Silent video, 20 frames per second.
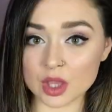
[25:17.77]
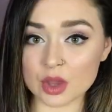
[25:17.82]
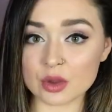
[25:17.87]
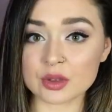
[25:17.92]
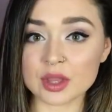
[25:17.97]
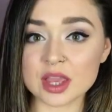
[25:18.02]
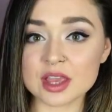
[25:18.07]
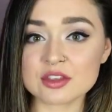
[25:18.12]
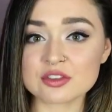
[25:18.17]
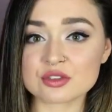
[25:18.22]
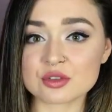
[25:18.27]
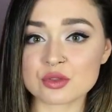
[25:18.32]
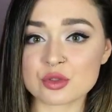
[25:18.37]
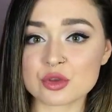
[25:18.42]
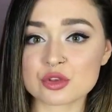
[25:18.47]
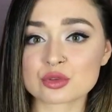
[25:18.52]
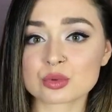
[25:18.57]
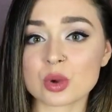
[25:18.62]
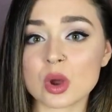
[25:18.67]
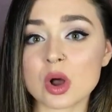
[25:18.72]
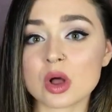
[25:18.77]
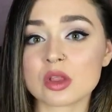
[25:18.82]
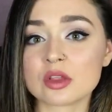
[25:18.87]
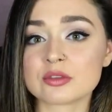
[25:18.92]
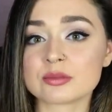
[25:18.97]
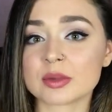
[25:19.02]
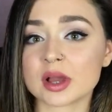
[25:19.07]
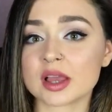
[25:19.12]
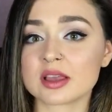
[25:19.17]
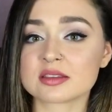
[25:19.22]
Okay, so those were all
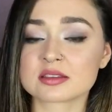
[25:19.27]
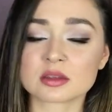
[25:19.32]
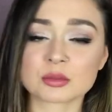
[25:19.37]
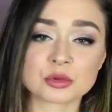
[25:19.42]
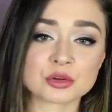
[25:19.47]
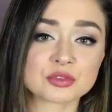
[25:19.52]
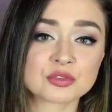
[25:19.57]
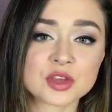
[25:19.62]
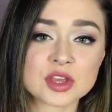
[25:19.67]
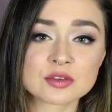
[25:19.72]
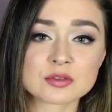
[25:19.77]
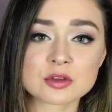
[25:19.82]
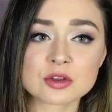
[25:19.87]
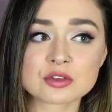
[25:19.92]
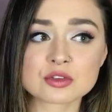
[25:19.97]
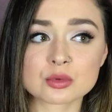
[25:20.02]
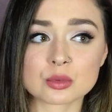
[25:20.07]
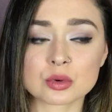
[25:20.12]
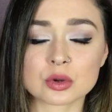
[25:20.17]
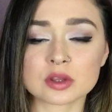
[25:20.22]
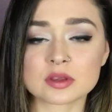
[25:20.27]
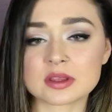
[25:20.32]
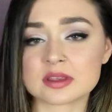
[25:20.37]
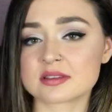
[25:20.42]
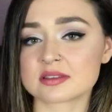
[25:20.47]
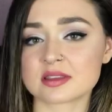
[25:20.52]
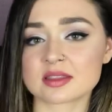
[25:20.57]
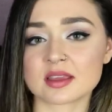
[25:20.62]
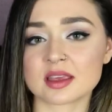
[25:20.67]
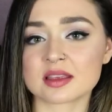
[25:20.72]
of my summer favorites, or at
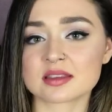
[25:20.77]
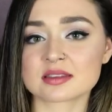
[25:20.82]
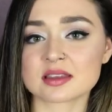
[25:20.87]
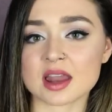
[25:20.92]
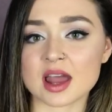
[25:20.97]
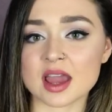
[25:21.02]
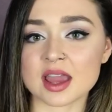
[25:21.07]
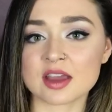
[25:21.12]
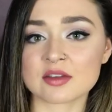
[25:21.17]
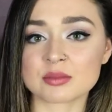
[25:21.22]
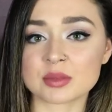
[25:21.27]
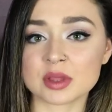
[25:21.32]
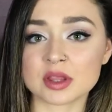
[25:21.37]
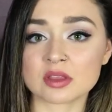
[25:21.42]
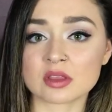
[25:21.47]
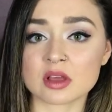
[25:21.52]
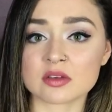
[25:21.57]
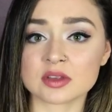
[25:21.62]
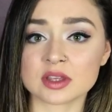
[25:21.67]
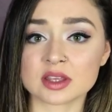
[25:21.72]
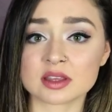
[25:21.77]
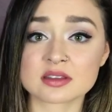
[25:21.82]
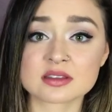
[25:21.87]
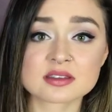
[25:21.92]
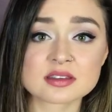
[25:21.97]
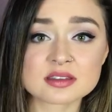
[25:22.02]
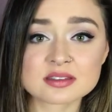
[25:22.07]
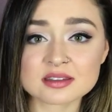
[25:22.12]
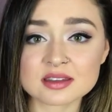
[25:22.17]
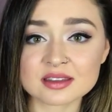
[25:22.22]
least the things that I have been loving
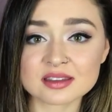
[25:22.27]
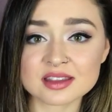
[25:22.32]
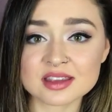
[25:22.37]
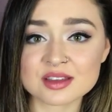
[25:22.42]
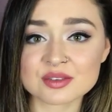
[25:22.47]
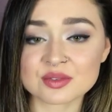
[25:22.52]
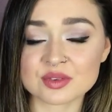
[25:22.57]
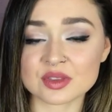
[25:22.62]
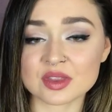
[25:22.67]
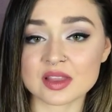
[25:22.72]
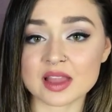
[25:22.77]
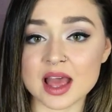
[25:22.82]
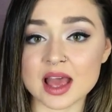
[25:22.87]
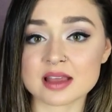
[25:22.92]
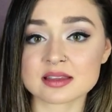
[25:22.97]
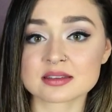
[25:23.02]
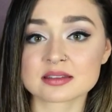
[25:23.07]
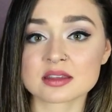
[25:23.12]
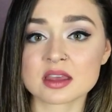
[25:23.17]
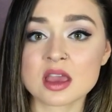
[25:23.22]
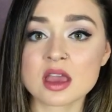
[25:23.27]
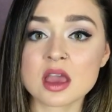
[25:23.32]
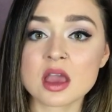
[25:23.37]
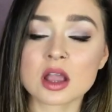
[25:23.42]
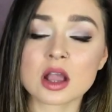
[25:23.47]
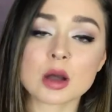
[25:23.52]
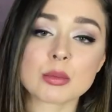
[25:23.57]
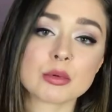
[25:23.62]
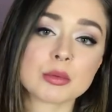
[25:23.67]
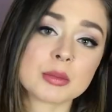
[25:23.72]
consistently for the last
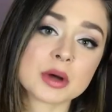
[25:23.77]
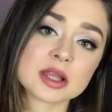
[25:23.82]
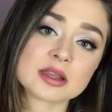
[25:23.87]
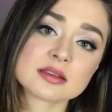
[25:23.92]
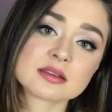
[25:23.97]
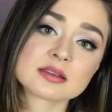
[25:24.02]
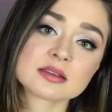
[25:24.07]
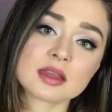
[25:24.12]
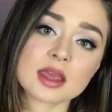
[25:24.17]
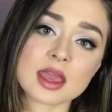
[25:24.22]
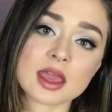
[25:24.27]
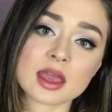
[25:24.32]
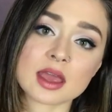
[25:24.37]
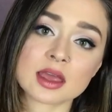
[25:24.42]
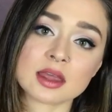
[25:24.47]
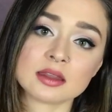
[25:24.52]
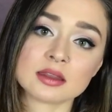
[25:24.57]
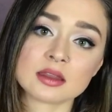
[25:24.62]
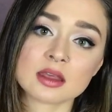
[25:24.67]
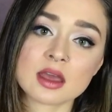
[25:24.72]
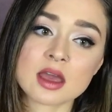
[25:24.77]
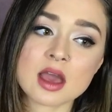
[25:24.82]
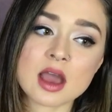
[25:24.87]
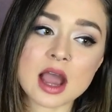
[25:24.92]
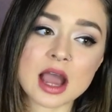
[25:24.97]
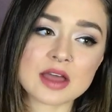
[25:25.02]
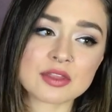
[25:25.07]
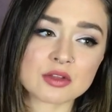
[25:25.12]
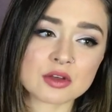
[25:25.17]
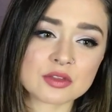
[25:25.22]
couple months, and
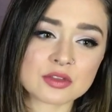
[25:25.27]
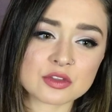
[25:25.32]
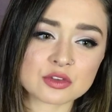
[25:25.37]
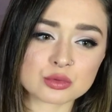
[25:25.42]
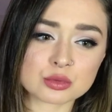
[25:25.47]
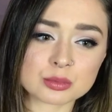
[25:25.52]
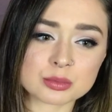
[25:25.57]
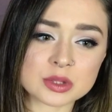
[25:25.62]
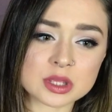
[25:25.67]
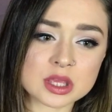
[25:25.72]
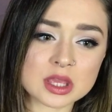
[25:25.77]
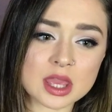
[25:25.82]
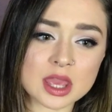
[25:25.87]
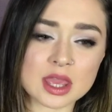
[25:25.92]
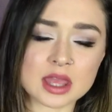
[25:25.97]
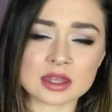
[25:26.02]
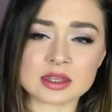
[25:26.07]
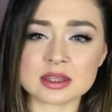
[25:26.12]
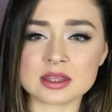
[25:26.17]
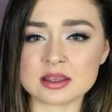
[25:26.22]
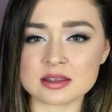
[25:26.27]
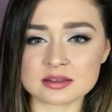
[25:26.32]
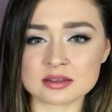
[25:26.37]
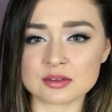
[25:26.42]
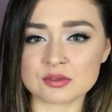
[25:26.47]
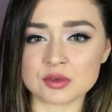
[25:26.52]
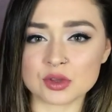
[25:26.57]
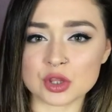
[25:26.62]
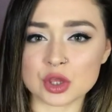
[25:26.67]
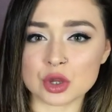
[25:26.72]
I thought this would be an easy
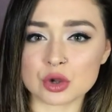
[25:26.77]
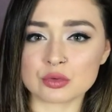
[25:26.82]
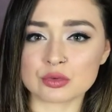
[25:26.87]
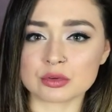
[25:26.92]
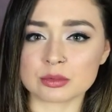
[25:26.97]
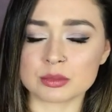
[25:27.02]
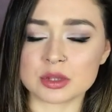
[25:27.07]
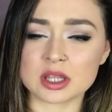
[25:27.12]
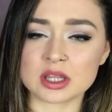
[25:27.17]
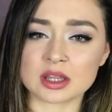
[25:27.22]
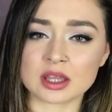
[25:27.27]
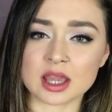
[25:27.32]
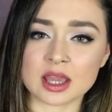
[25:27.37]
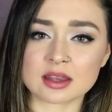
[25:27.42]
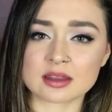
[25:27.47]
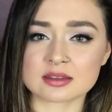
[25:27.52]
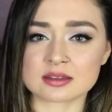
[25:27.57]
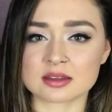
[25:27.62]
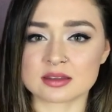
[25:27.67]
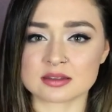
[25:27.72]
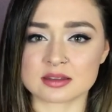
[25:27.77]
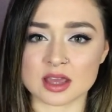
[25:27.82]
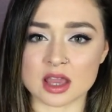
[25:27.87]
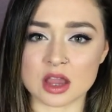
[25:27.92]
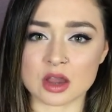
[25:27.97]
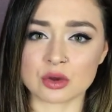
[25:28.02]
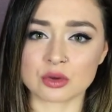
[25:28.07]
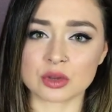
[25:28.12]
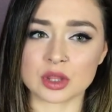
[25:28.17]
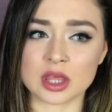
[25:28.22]
video for me to kind of sit
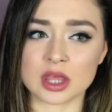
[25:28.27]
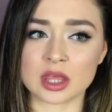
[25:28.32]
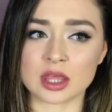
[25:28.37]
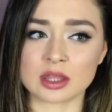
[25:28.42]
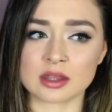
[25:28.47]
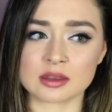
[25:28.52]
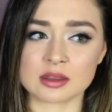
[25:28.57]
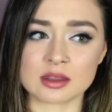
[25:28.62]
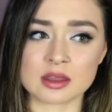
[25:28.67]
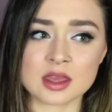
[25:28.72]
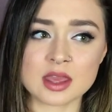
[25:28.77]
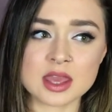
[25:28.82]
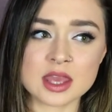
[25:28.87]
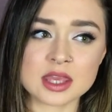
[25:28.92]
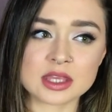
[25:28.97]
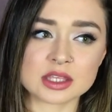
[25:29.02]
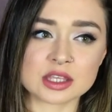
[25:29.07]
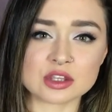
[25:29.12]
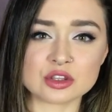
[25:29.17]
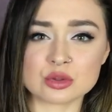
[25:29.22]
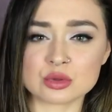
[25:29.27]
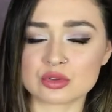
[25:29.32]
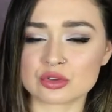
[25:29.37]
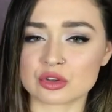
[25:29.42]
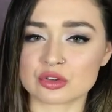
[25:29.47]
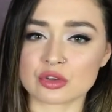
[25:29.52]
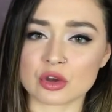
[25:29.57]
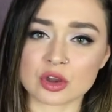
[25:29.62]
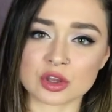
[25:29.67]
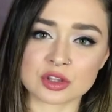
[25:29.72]
down and get used to
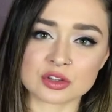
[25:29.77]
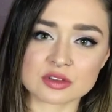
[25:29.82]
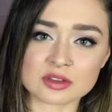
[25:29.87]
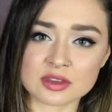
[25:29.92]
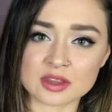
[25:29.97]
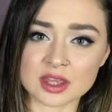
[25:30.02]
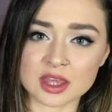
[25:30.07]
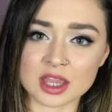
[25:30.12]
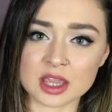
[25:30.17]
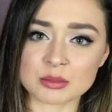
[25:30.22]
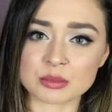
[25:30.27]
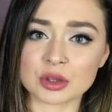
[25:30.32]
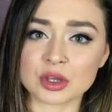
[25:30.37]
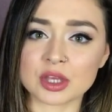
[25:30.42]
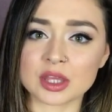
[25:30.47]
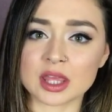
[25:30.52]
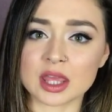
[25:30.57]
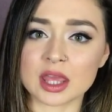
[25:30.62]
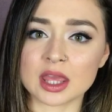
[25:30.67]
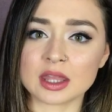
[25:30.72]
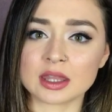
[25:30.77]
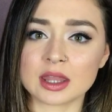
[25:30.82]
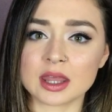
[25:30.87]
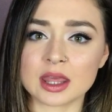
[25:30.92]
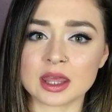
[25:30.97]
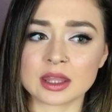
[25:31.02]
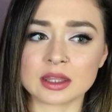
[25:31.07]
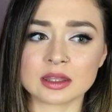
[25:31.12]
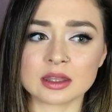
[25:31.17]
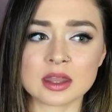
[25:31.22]
talking to the camera again.
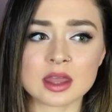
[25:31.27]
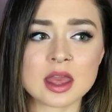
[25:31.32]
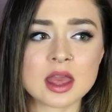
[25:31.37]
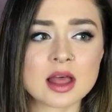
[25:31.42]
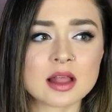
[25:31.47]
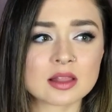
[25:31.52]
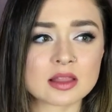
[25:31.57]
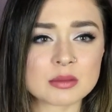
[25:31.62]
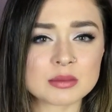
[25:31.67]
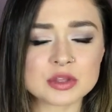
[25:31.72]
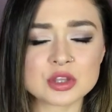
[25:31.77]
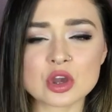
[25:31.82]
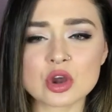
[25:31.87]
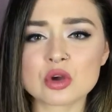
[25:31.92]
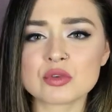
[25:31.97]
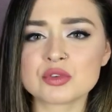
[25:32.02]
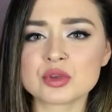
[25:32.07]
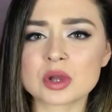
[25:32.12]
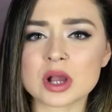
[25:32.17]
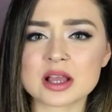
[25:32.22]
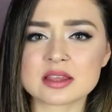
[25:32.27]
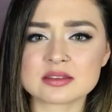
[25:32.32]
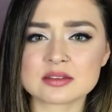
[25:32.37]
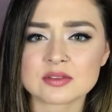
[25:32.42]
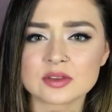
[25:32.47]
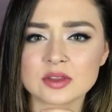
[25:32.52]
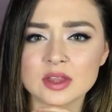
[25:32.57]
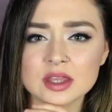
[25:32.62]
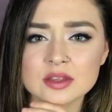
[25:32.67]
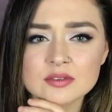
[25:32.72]
And let me know if you guys
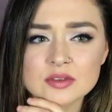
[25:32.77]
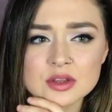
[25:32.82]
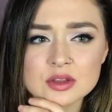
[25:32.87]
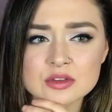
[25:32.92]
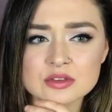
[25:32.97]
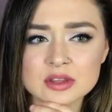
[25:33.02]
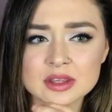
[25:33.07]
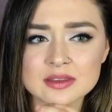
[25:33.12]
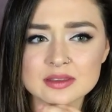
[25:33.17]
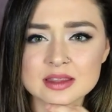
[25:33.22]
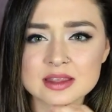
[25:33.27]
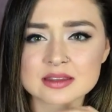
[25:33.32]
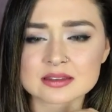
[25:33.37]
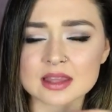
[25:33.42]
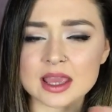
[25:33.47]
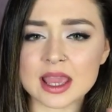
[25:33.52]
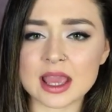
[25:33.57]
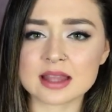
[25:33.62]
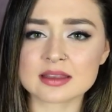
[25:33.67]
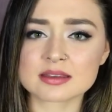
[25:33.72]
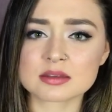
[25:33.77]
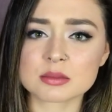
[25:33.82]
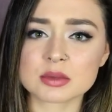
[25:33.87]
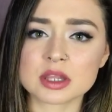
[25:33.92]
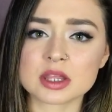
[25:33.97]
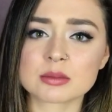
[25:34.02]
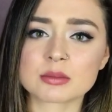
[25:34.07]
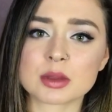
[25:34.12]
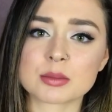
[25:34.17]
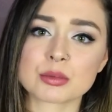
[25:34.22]
even like videos like this. I had
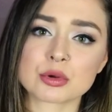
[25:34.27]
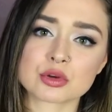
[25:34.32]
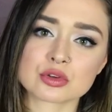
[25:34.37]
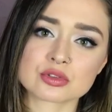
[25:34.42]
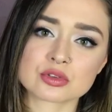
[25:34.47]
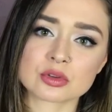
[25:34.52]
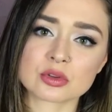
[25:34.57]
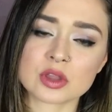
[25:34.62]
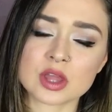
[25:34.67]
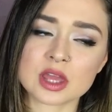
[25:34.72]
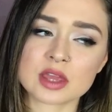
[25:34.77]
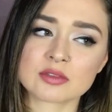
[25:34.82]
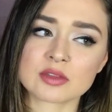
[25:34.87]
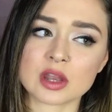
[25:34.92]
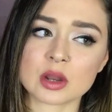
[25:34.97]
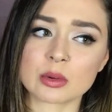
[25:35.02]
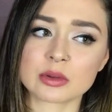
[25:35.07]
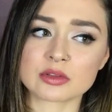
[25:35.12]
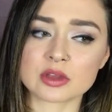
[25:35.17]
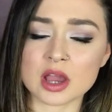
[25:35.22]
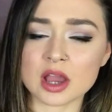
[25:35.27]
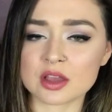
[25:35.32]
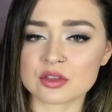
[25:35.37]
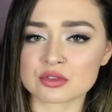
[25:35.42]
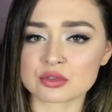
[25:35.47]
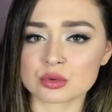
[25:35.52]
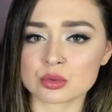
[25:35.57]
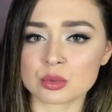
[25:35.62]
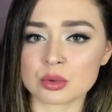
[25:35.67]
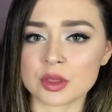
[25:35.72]
somebody in my personal life that I went to high
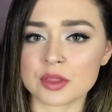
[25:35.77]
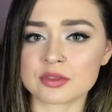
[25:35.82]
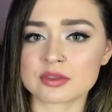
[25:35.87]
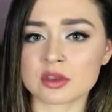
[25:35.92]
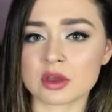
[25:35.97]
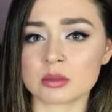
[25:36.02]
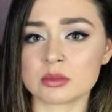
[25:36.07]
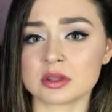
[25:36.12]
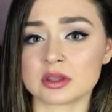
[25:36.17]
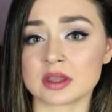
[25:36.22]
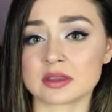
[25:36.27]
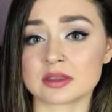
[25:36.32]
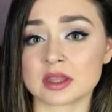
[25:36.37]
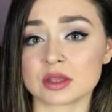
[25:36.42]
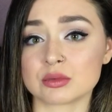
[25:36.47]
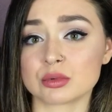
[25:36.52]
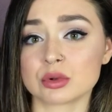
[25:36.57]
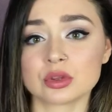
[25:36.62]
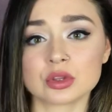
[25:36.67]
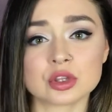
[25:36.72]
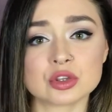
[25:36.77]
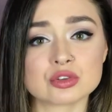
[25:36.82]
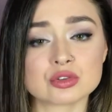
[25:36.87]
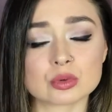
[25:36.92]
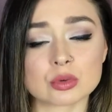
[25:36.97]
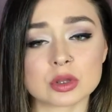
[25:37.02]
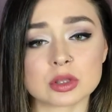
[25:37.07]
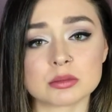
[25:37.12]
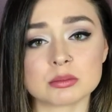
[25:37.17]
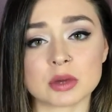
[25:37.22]
school with tell me that they really
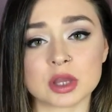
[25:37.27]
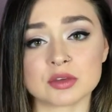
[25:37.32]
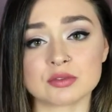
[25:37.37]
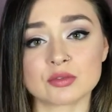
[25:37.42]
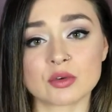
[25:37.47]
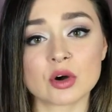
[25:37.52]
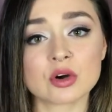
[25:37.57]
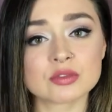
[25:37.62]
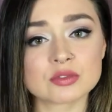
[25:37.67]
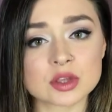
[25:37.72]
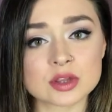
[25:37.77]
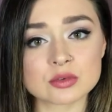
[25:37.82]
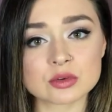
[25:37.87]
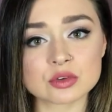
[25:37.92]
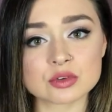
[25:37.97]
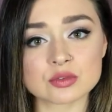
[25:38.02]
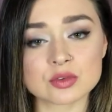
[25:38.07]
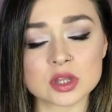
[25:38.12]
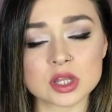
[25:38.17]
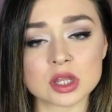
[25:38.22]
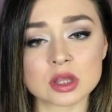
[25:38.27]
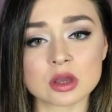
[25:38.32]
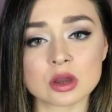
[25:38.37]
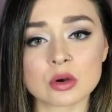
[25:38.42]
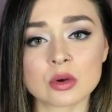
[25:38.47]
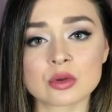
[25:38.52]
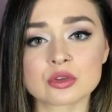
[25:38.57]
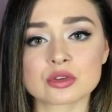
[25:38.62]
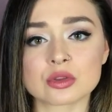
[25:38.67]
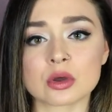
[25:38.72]
enjoyed my fall favorites
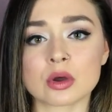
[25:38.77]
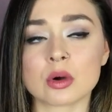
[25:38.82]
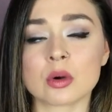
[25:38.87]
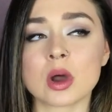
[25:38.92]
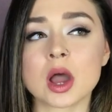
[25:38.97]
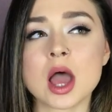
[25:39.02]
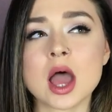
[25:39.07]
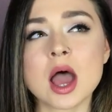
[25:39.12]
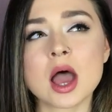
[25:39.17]
video, so